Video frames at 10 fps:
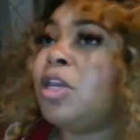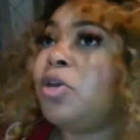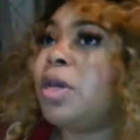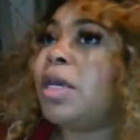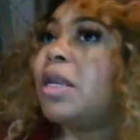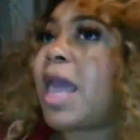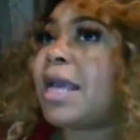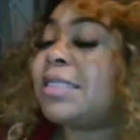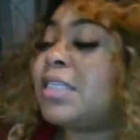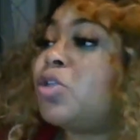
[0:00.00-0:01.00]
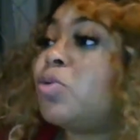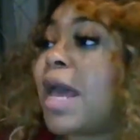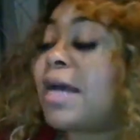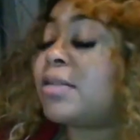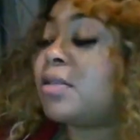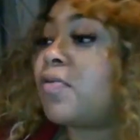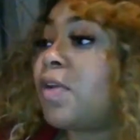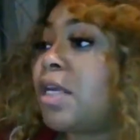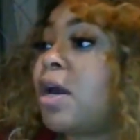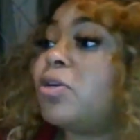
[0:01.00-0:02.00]
You get access to thousands of
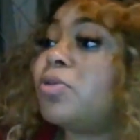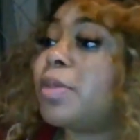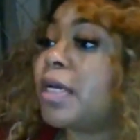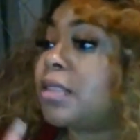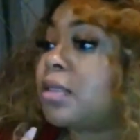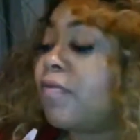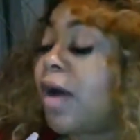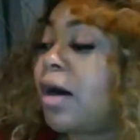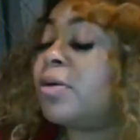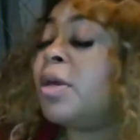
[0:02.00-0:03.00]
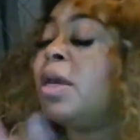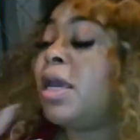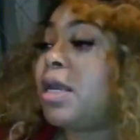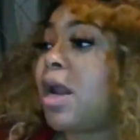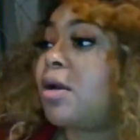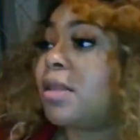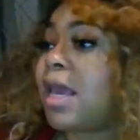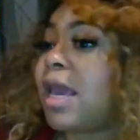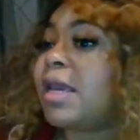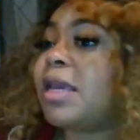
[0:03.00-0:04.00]
videos because of the vault and all of
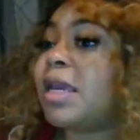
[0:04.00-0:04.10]
that.